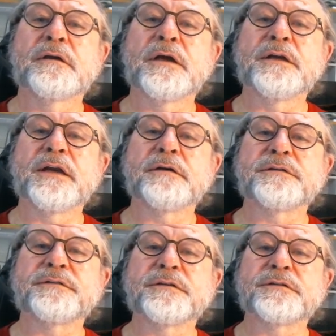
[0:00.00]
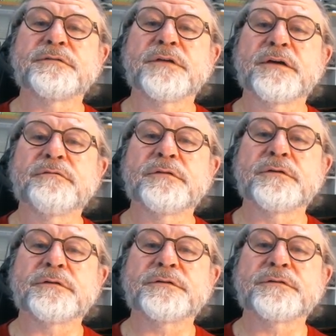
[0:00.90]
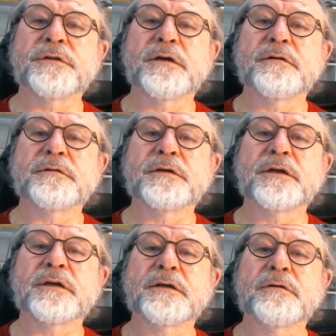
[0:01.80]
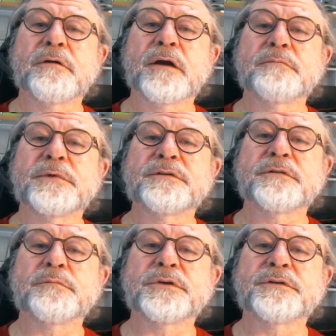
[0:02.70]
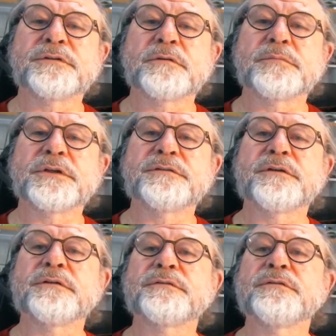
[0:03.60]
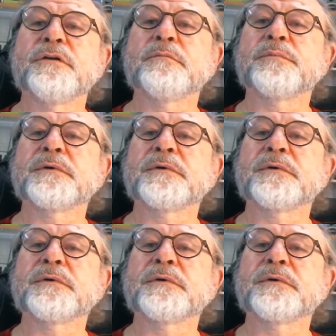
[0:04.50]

And now it says 5 volts. Now, can I grab this and put it someplace else? Nope.